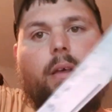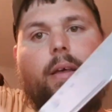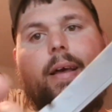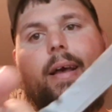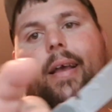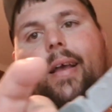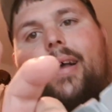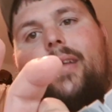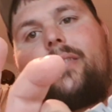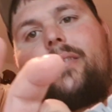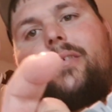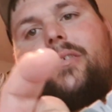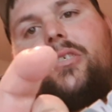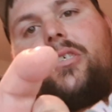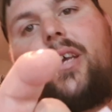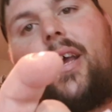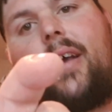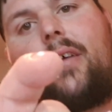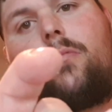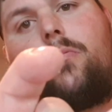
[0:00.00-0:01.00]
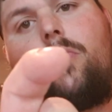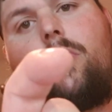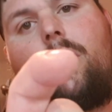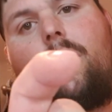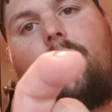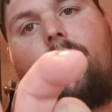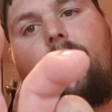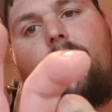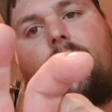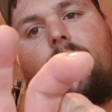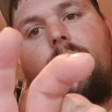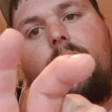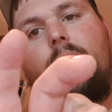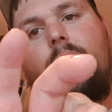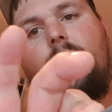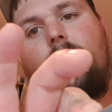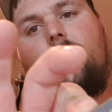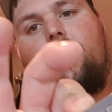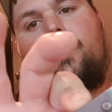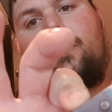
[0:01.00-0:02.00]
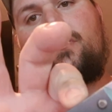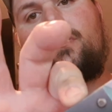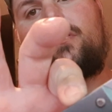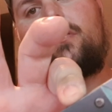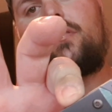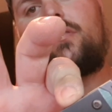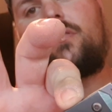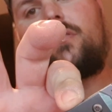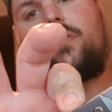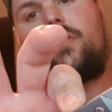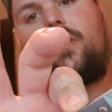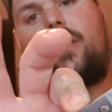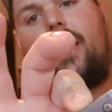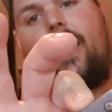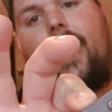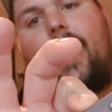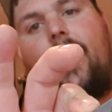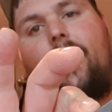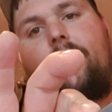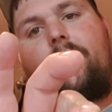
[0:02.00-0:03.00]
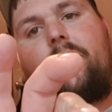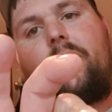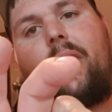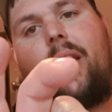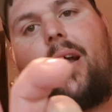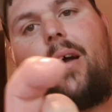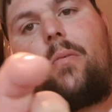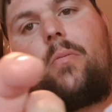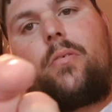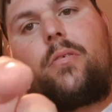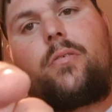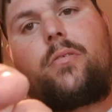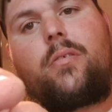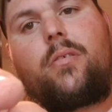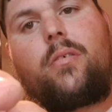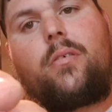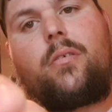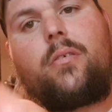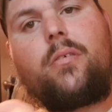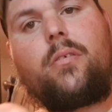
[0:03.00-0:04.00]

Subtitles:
I got the Jack Wolf After Hours.